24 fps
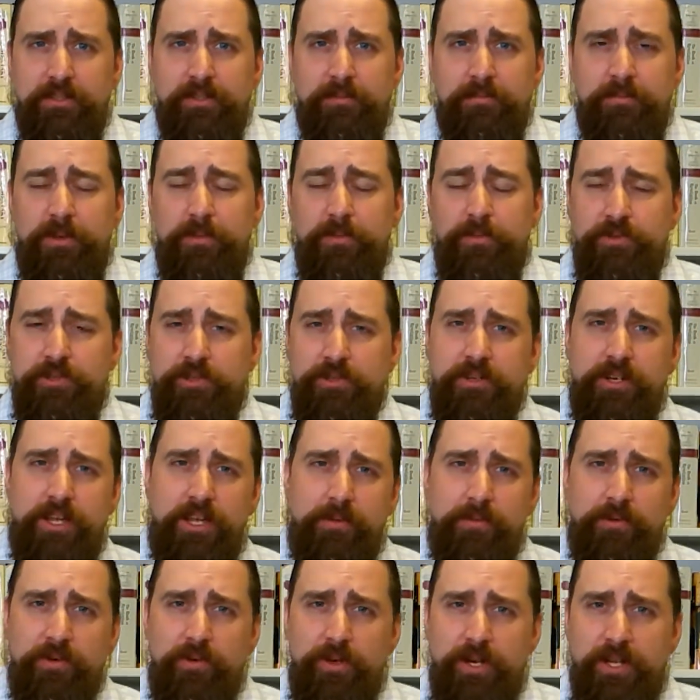Maybe it was your
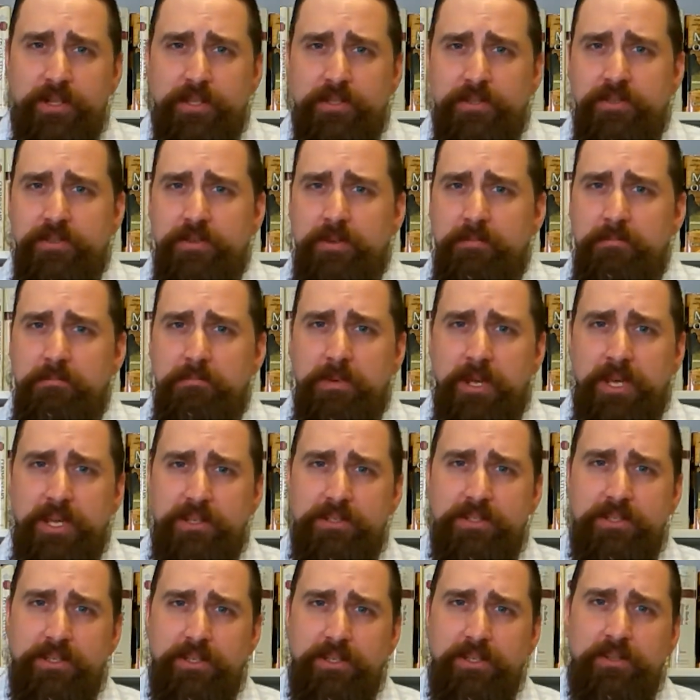neighbor who had this
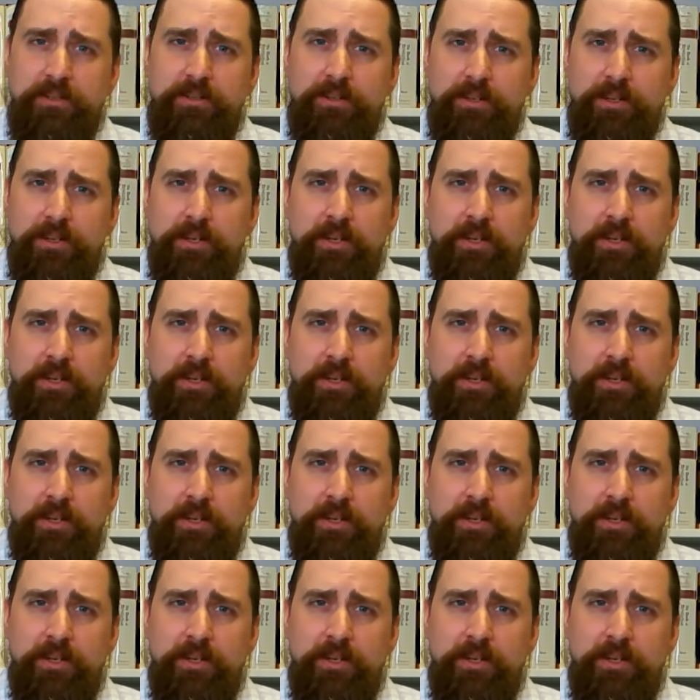amazing,